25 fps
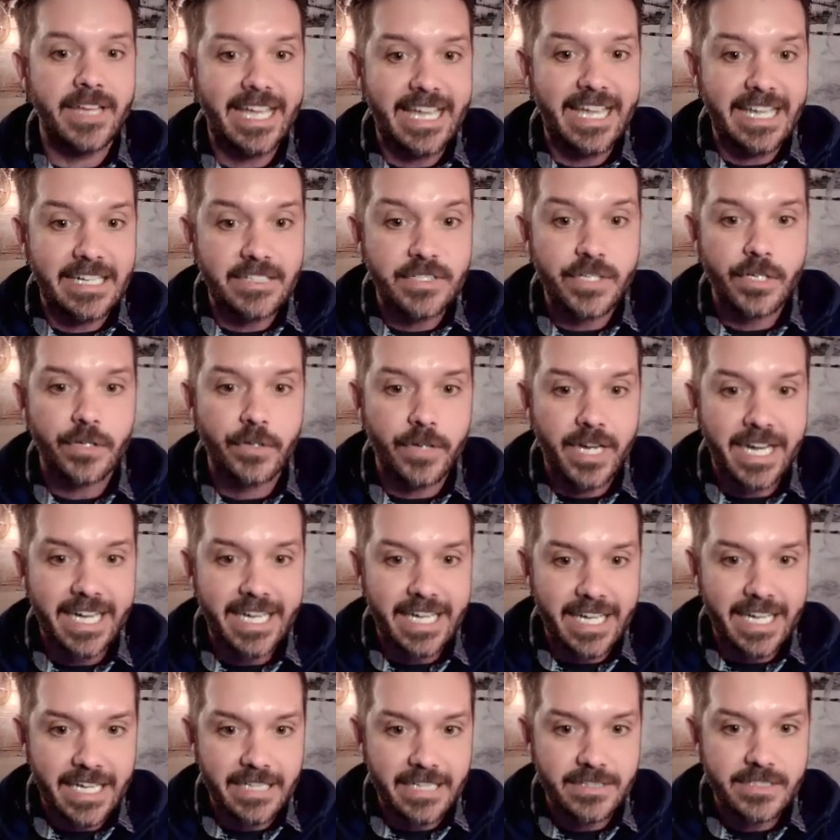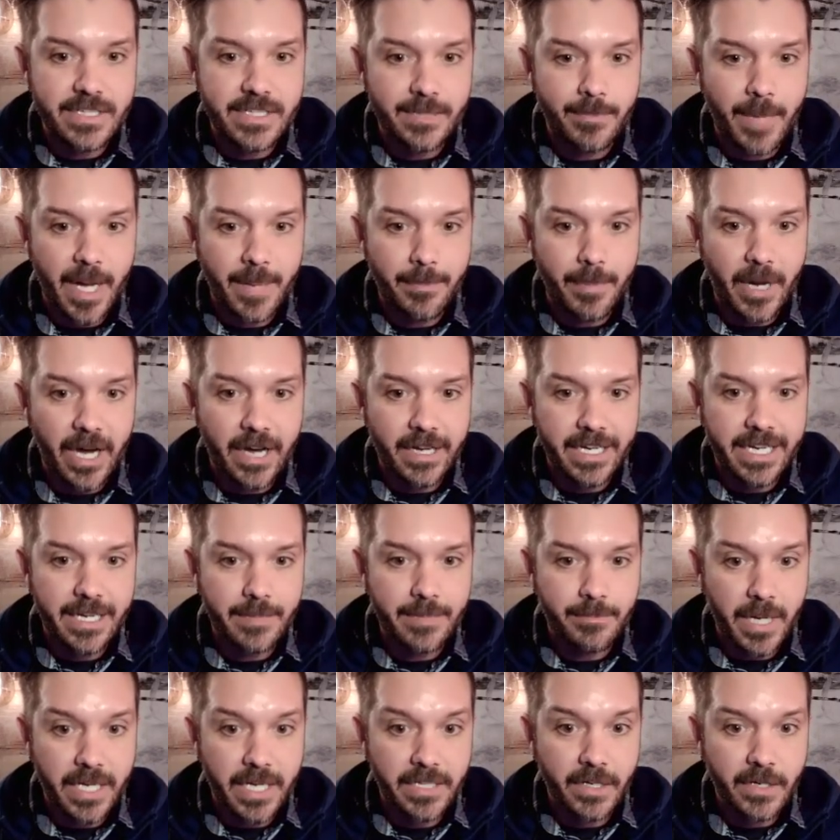integrate into my body
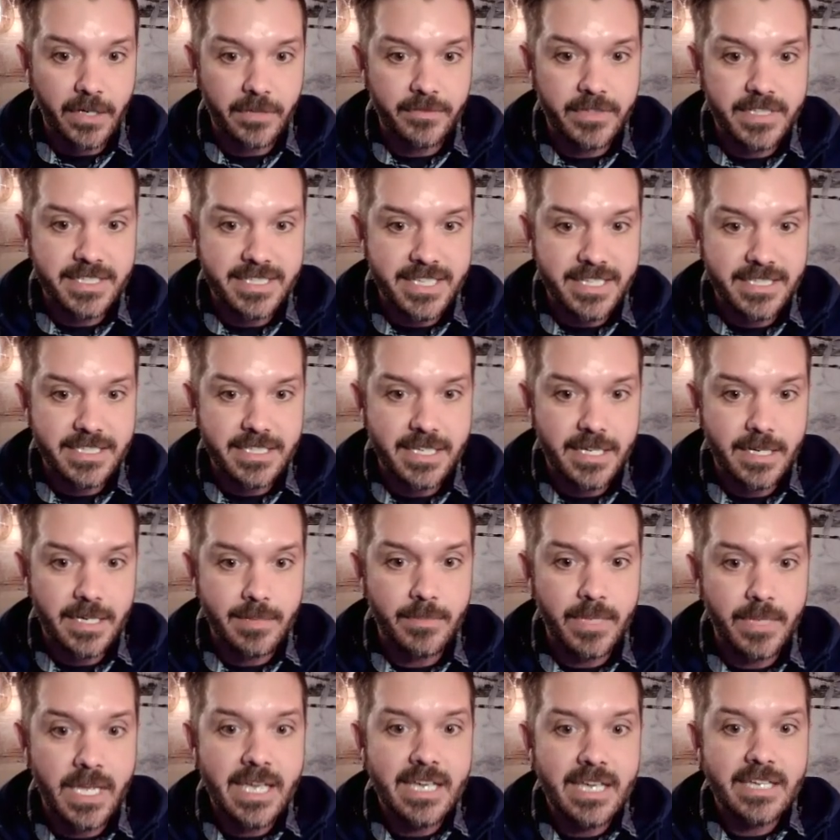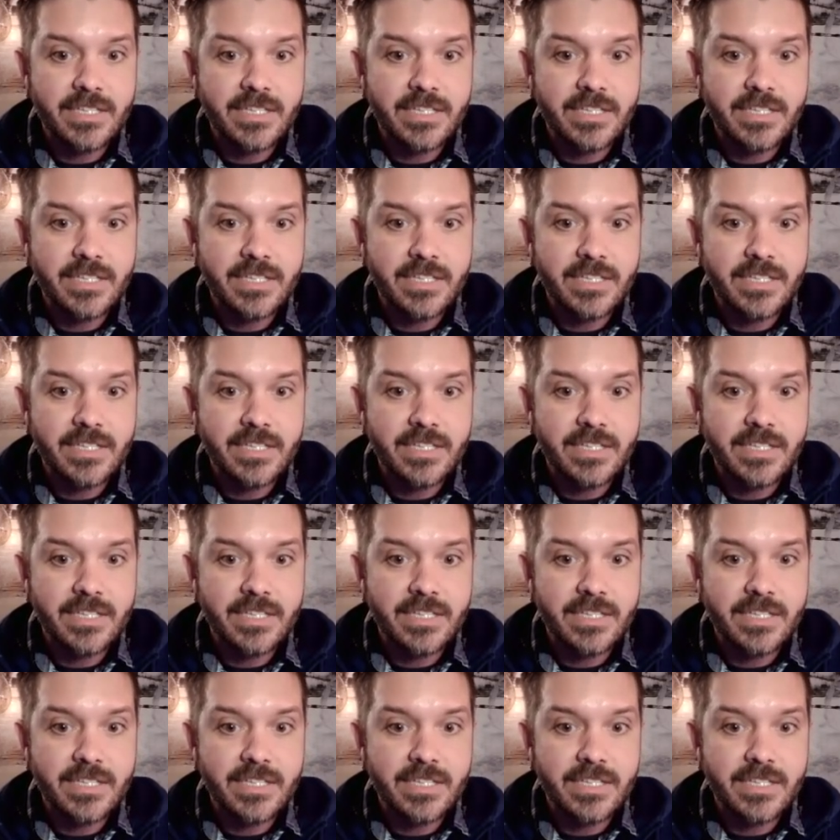and my nervous system